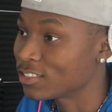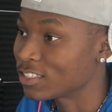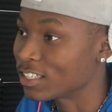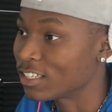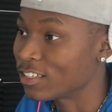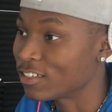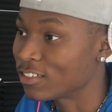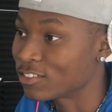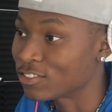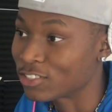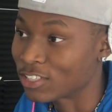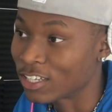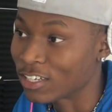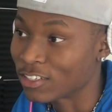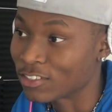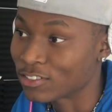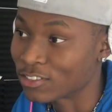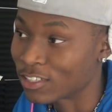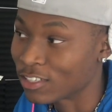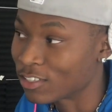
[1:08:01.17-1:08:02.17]
Shout out
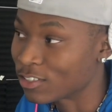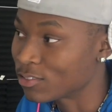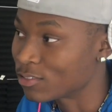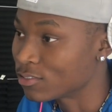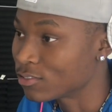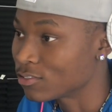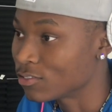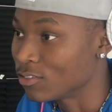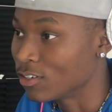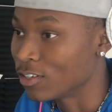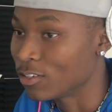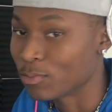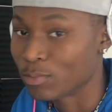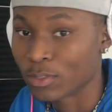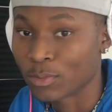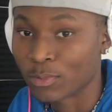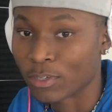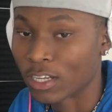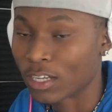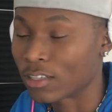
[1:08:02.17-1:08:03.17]
to all the
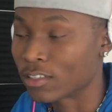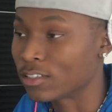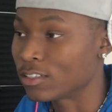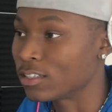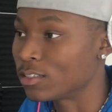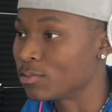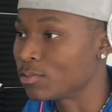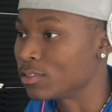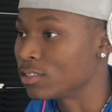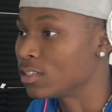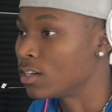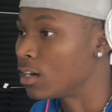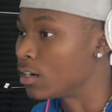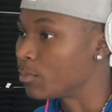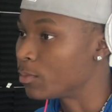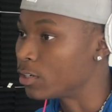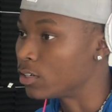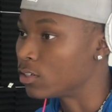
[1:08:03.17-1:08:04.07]
people I click up with, all my